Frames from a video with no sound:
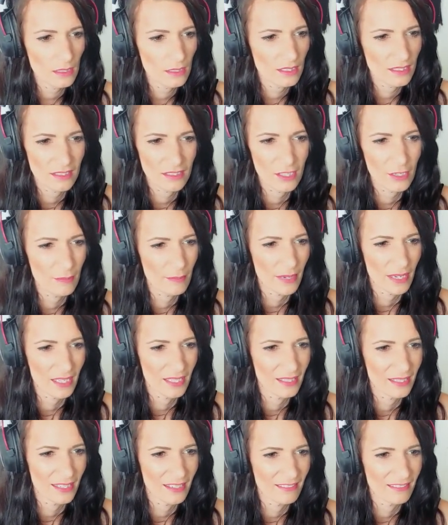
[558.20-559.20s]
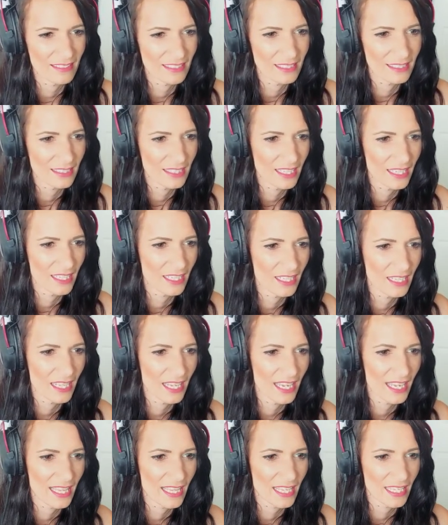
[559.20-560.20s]
There's no button there, is there?
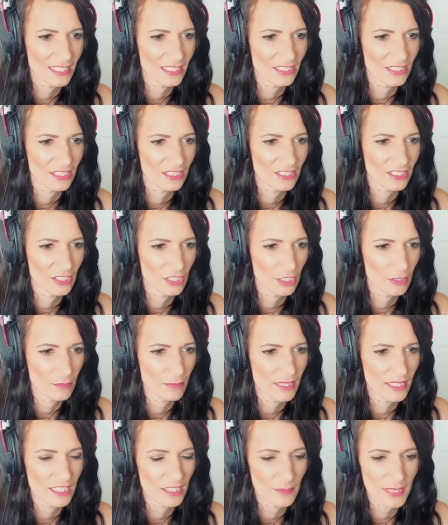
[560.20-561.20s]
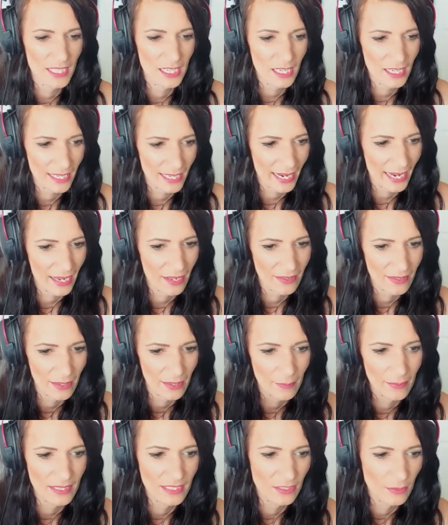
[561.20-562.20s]
Like, that's just stupid, and we can't get out
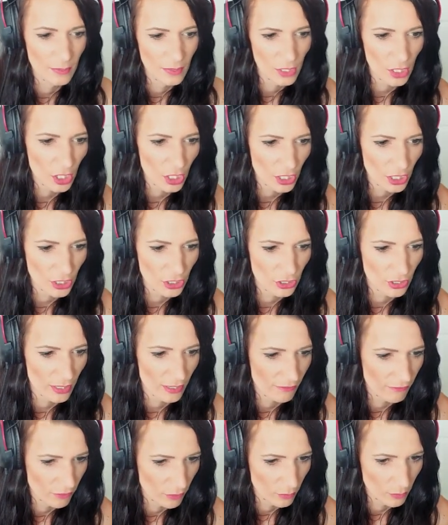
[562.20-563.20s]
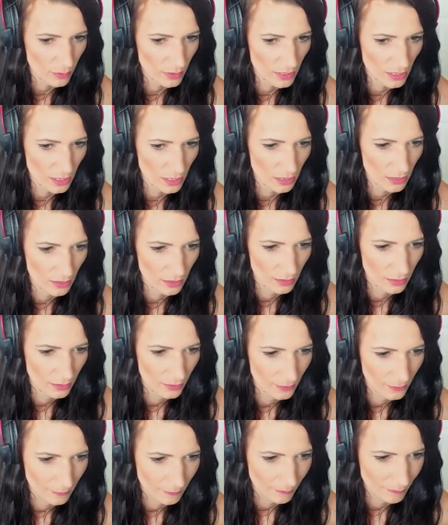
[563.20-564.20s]
that way, so we've got to go straight forwards.
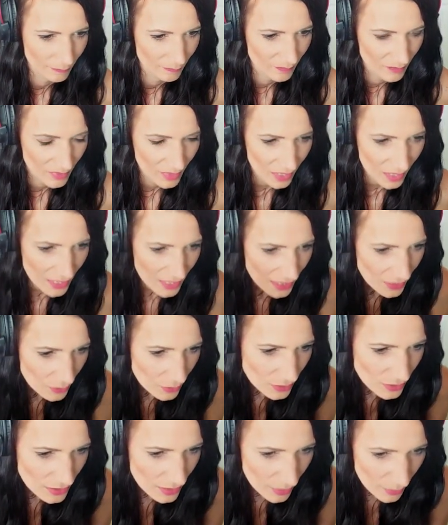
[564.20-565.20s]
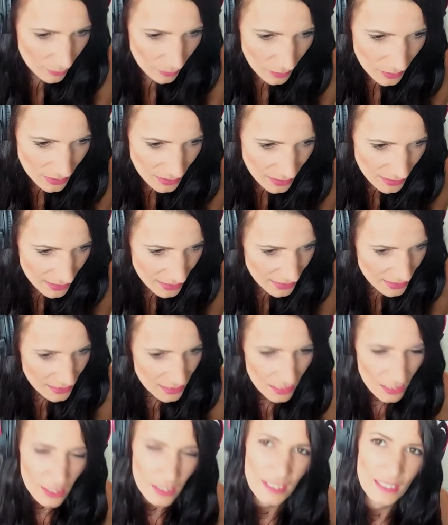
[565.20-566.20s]
Oh, also, what's this
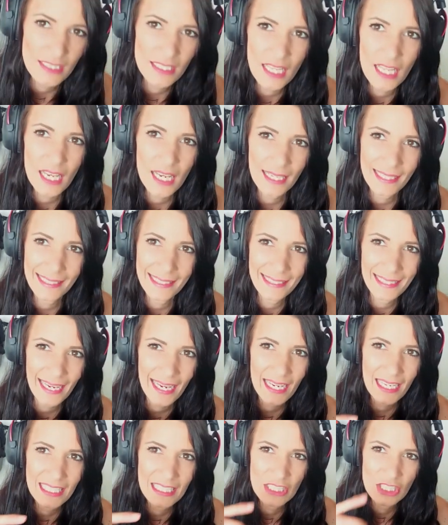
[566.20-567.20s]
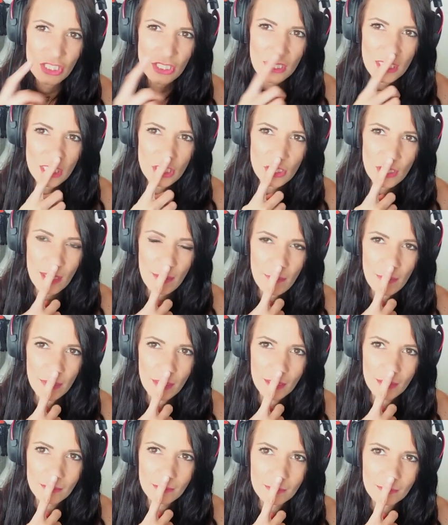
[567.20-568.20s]
though? Is that like a cage? Could I trap
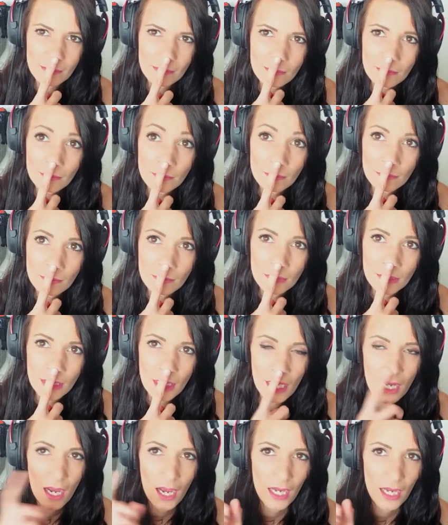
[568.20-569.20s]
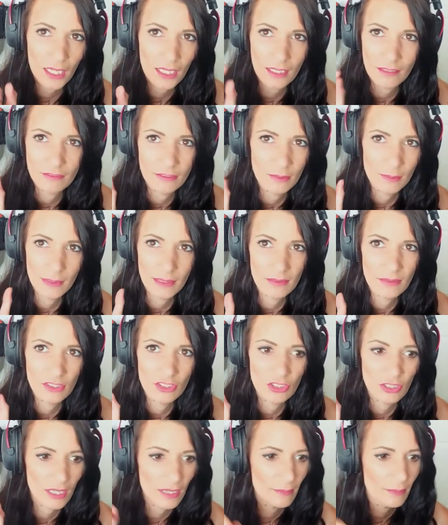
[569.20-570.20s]
her? I'd love to be able
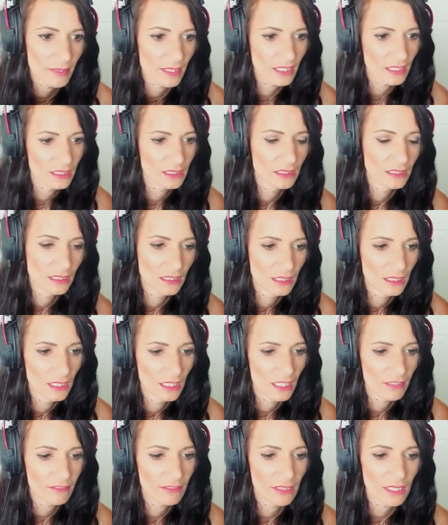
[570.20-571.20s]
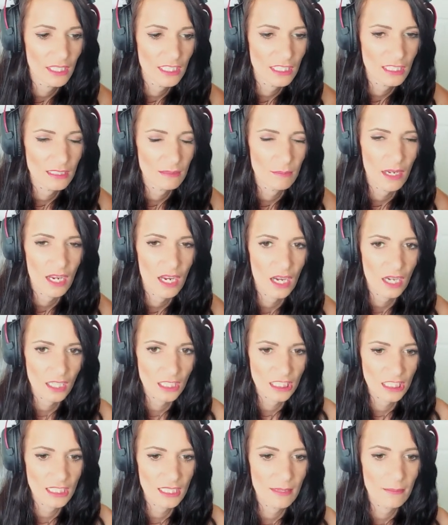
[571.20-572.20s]
to trap her. I feel like she's my
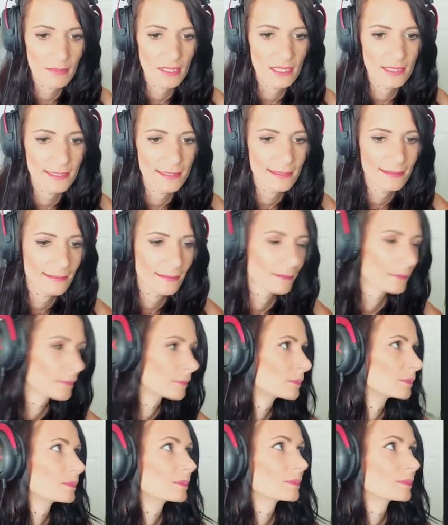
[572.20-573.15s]
arch nemesis.